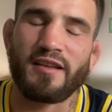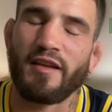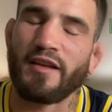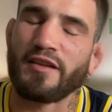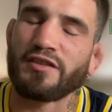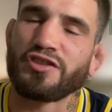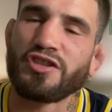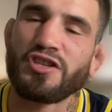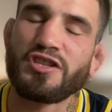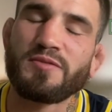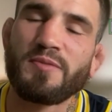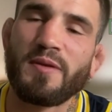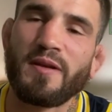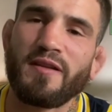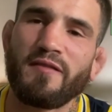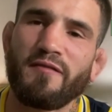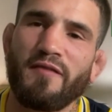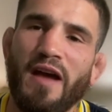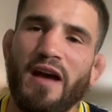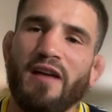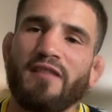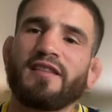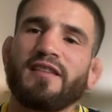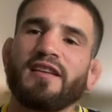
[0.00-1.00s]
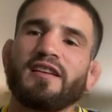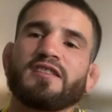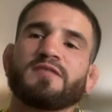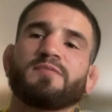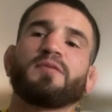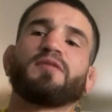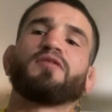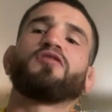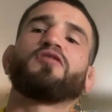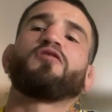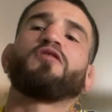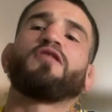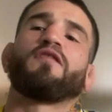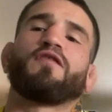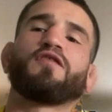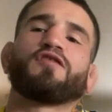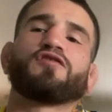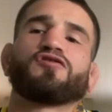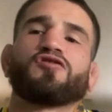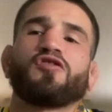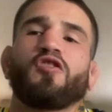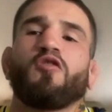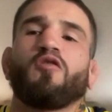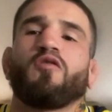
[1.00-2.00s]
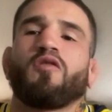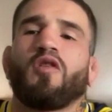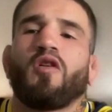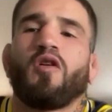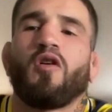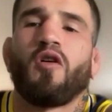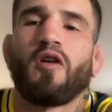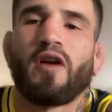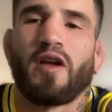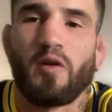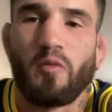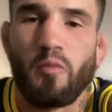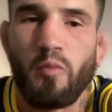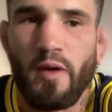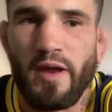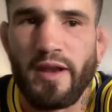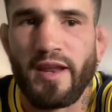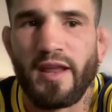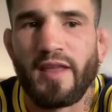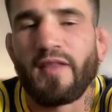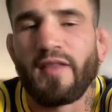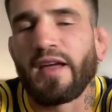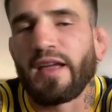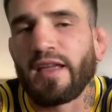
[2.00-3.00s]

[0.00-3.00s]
Like, she's been, Valentina's been doing it for so long and winning.